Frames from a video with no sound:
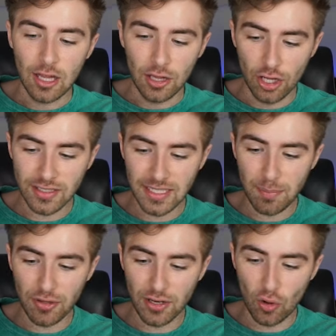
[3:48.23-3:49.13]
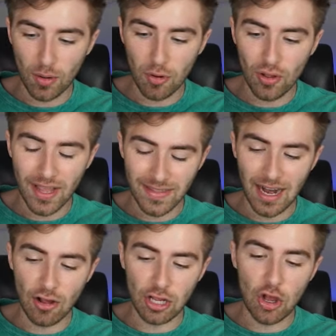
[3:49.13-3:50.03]
look deeper than normal, and then
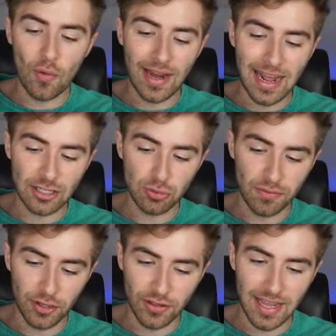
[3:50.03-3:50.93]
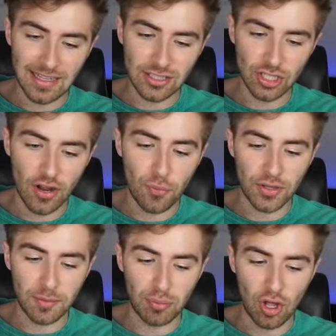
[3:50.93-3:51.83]
I'll go and actually reveal the answer of
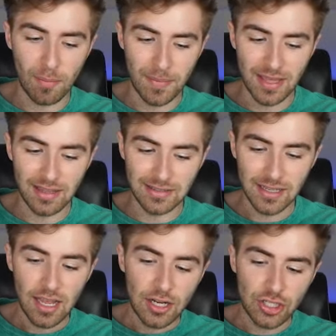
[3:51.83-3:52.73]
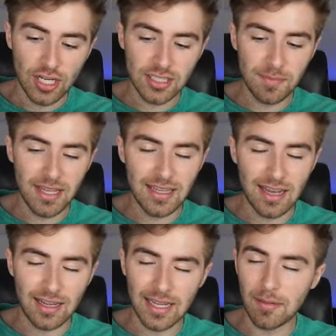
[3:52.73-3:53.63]
what the problem is. Trust me,
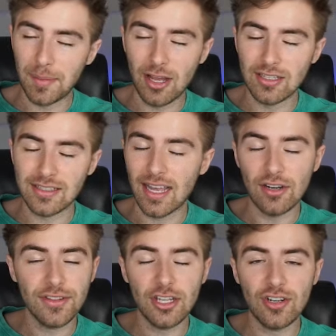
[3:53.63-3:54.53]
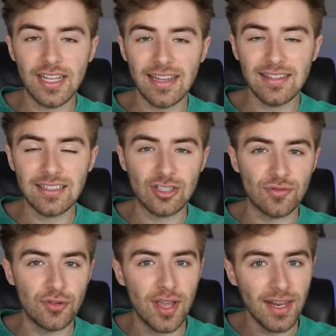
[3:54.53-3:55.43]
uh, I'm going to be honest, I don't think you're going to get this. So
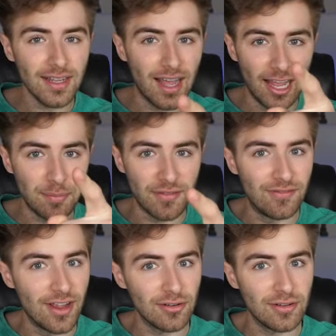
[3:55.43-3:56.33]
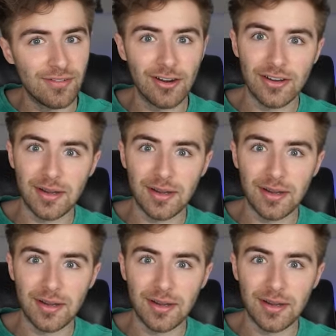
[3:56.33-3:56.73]
if you get it, I'd be very, very